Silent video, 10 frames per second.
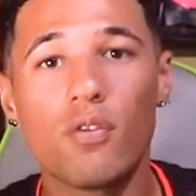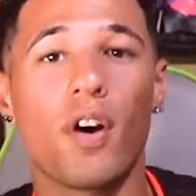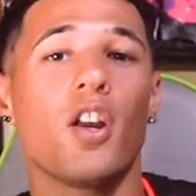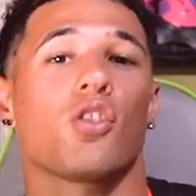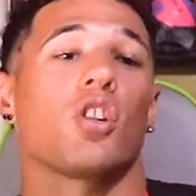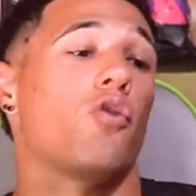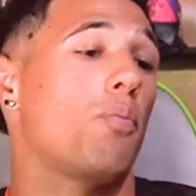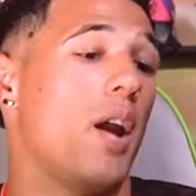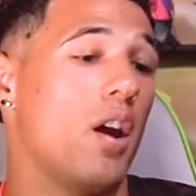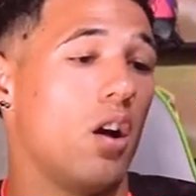find yourself a
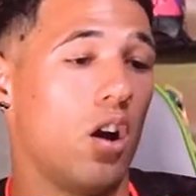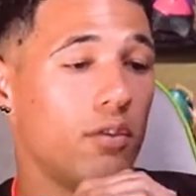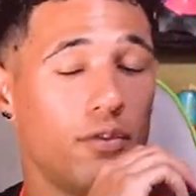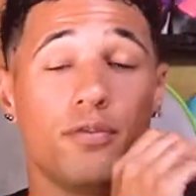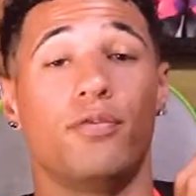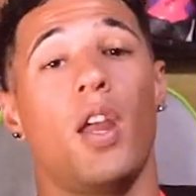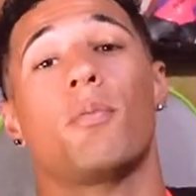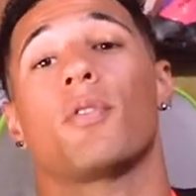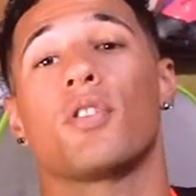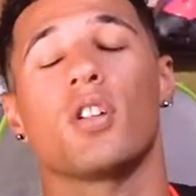pair of
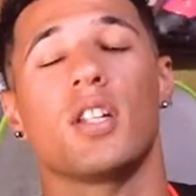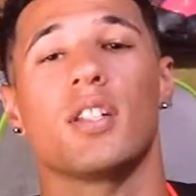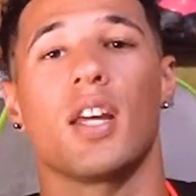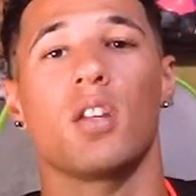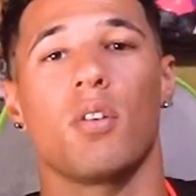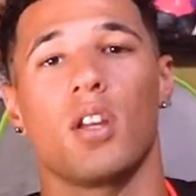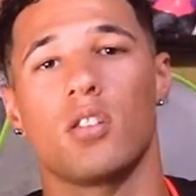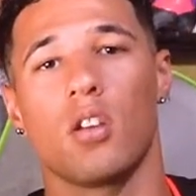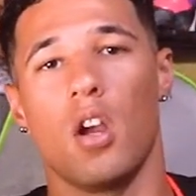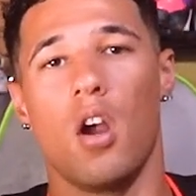Vapor 13s
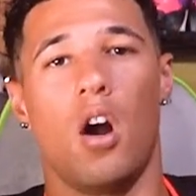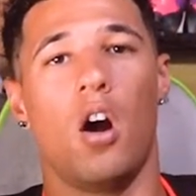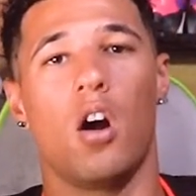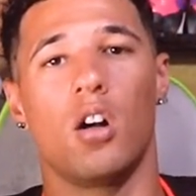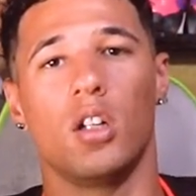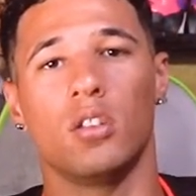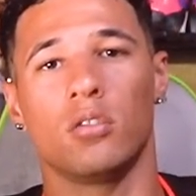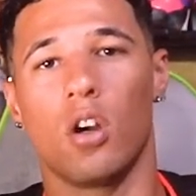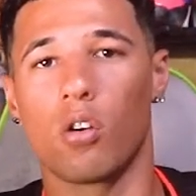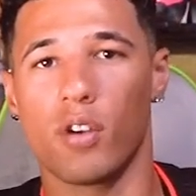anyways
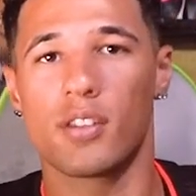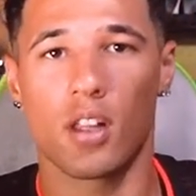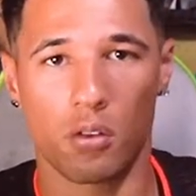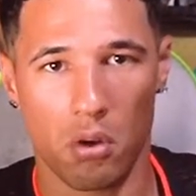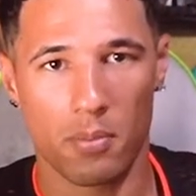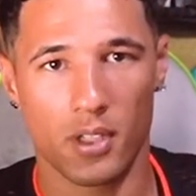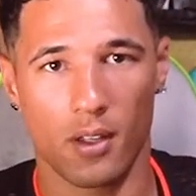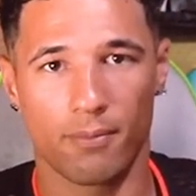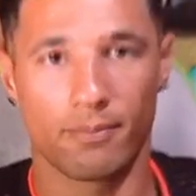on a reseller website.